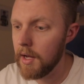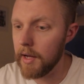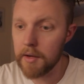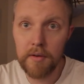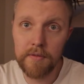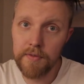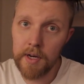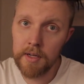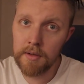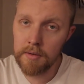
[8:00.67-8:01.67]
I couldn't
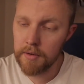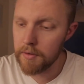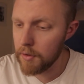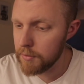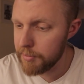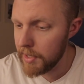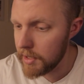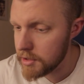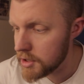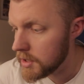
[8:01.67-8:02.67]
find it on your
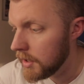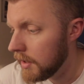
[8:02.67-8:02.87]
homepage.